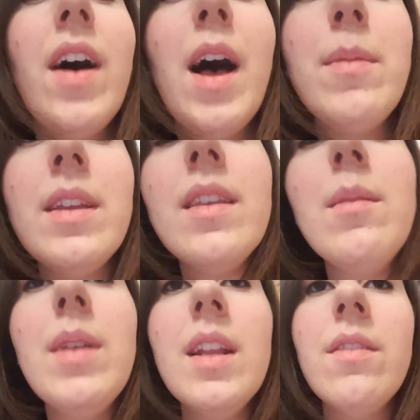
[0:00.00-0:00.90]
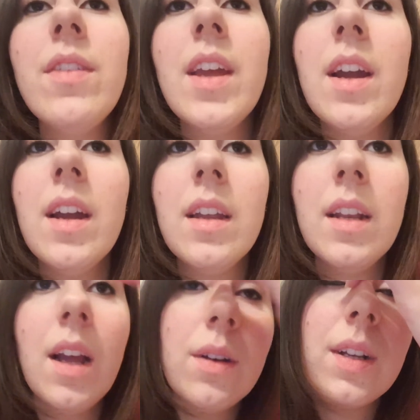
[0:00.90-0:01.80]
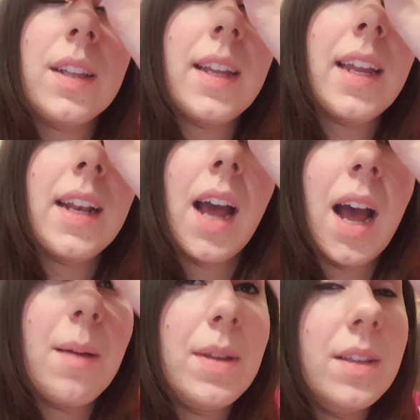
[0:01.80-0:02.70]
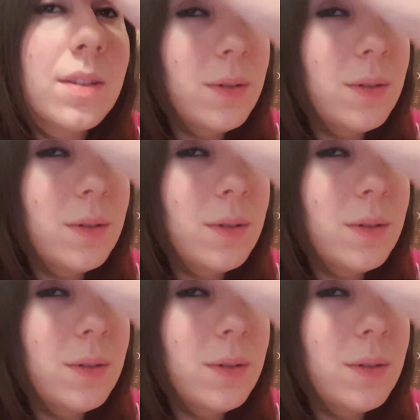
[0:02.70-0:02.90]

hobbies, I mean, if they're, you know, clean hobbies,